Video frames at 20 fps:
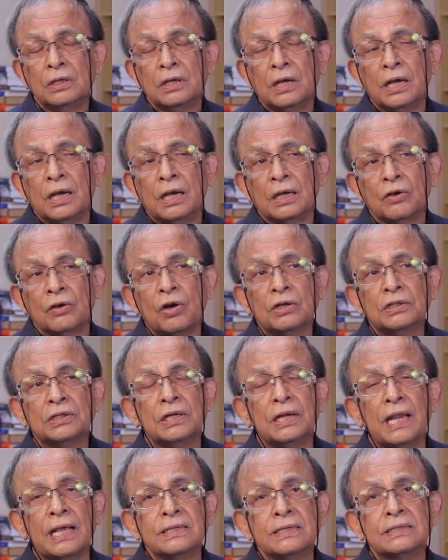got
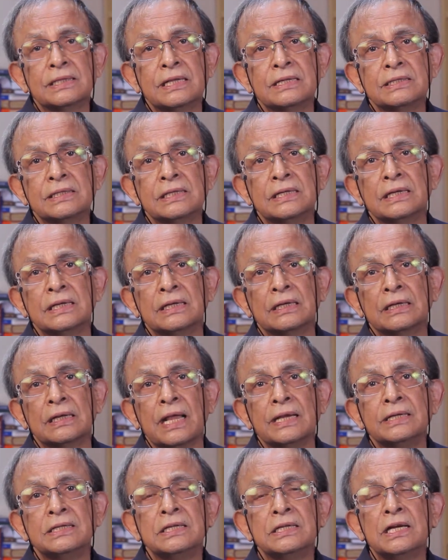the license in
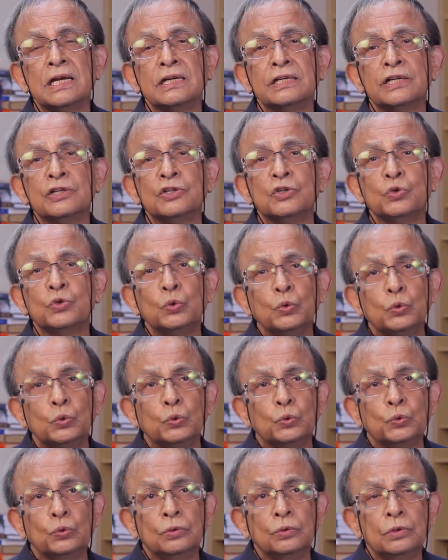
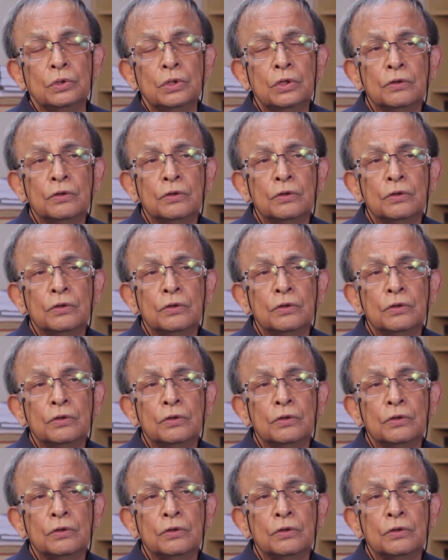1902